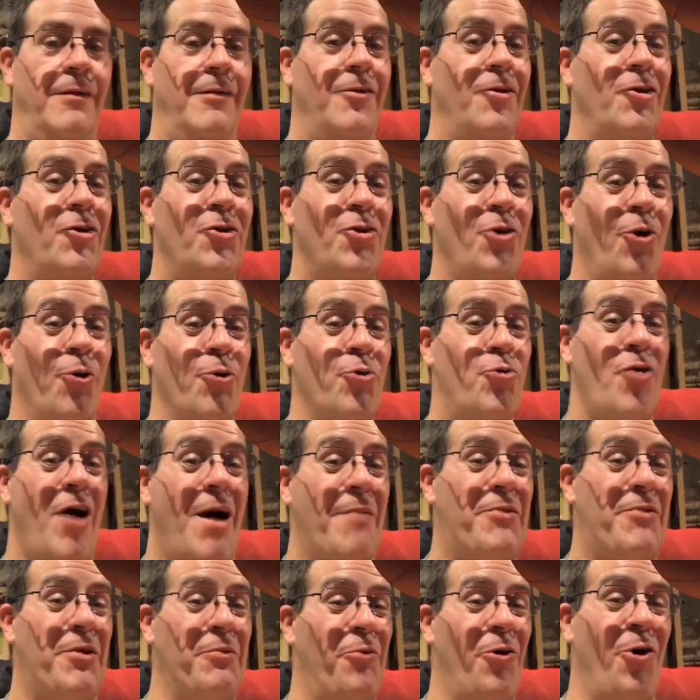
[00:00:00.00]
Don't drop the
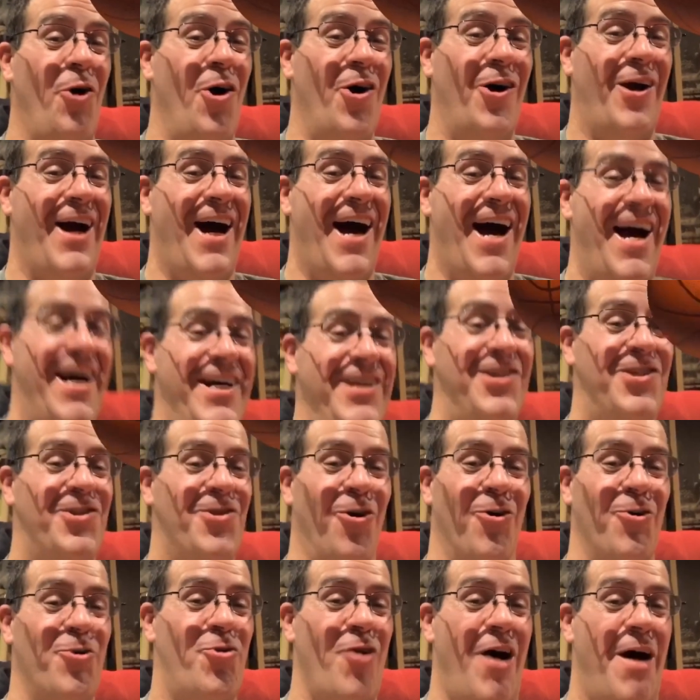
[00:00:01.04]
ball, guys. Don't
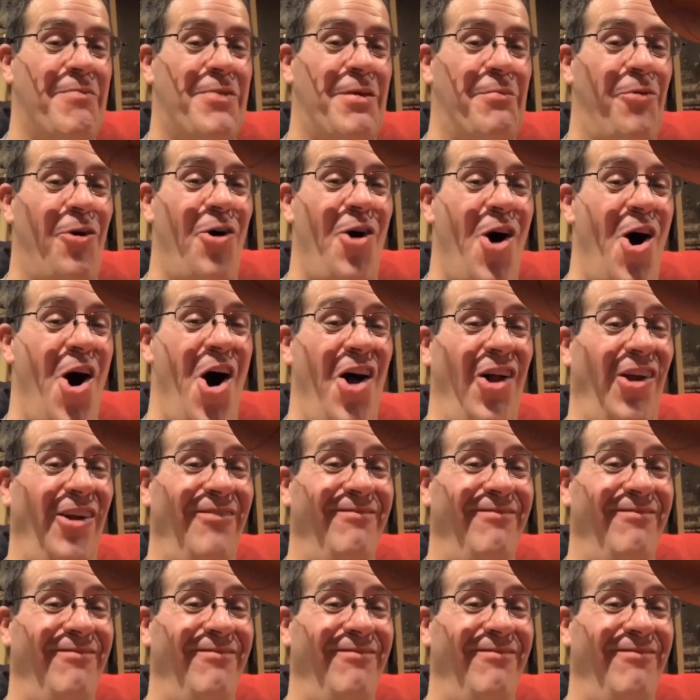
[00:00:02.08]
drop the ball.